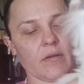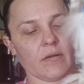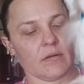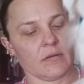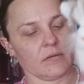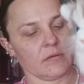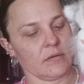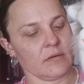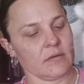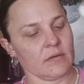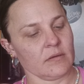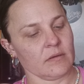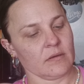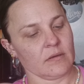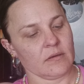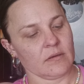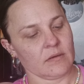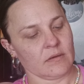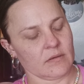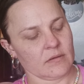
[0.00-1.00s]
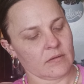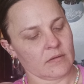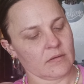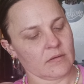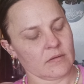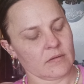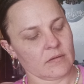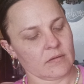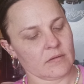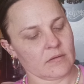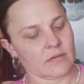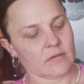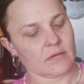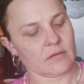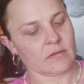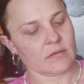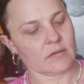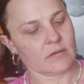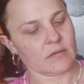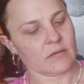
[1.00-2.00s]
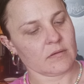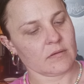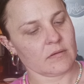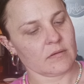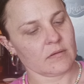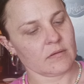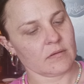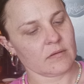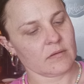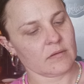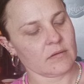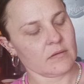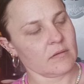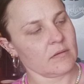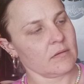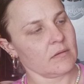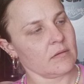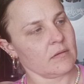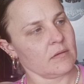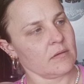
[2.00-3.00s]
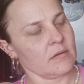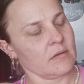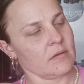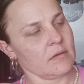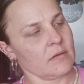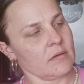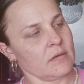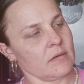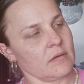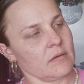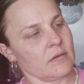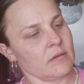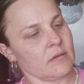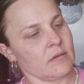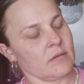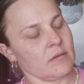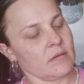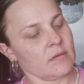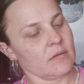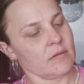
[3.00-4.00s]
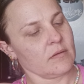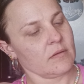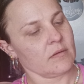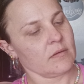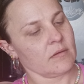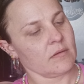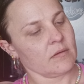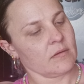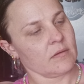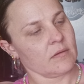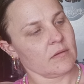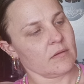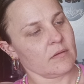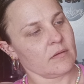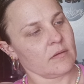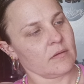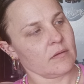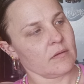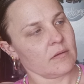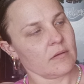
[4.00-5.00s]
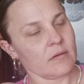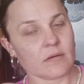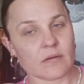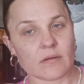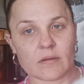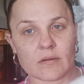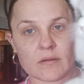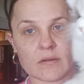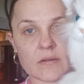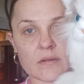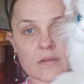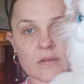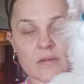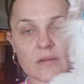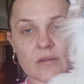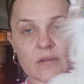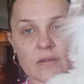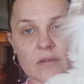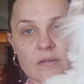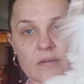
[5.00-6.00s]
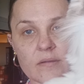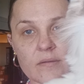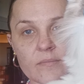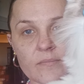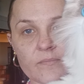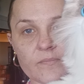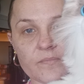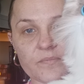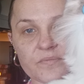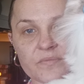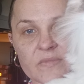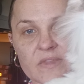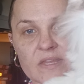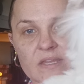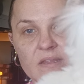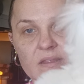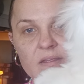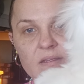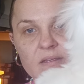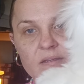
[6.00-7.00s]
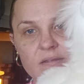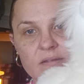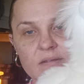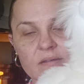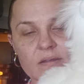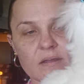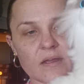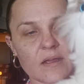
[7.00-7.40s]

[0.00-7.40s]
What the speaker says: No one is speaking in this clip.